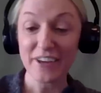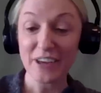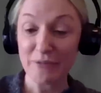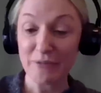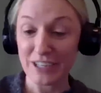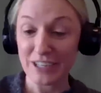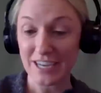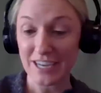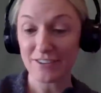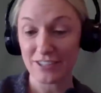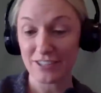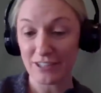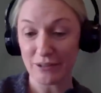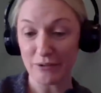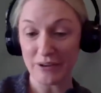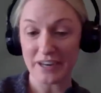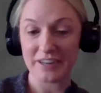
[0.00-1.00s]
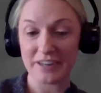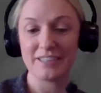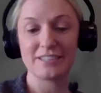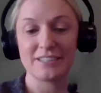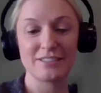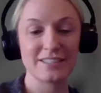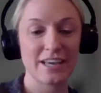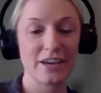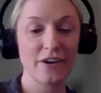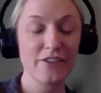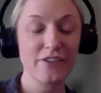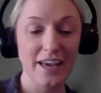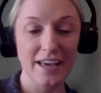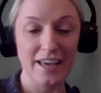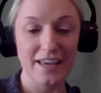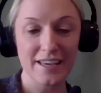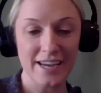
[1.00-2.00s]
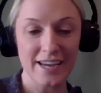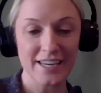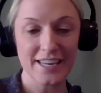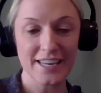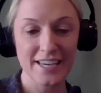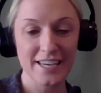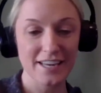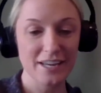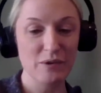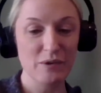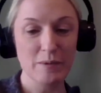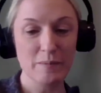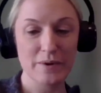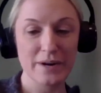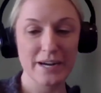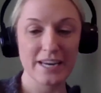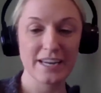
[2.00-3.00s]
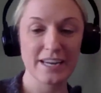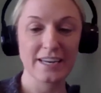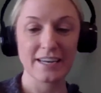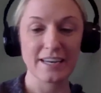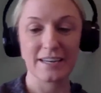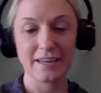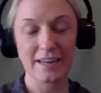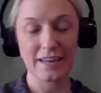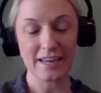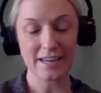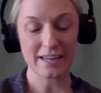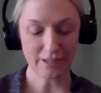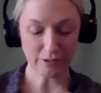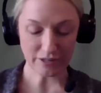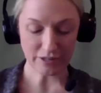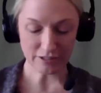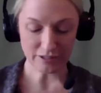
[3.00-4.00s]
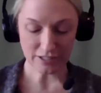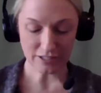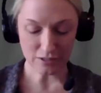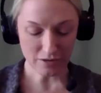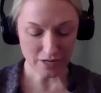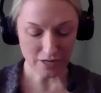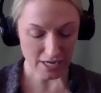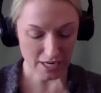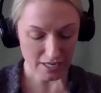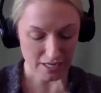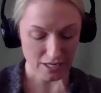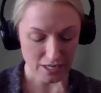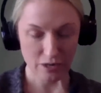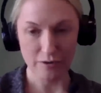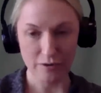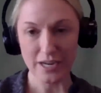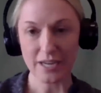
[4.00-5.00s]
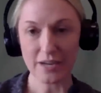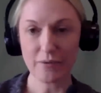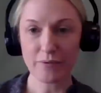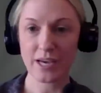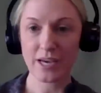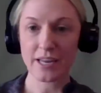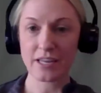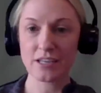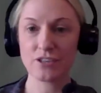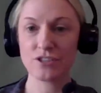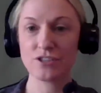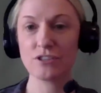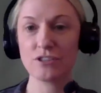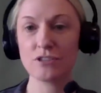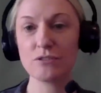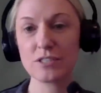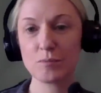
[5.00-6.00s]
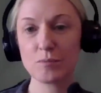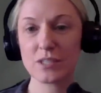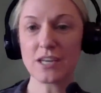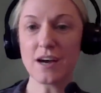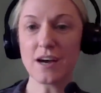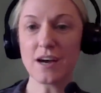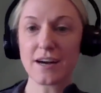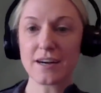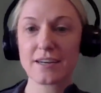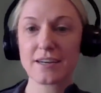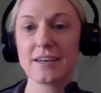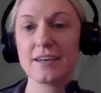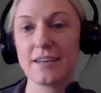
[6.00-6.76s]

you reach out to the lawyer and you say, okay, I need to get incorporated. And the lawyer says, okay, great. We got to issue you some stock.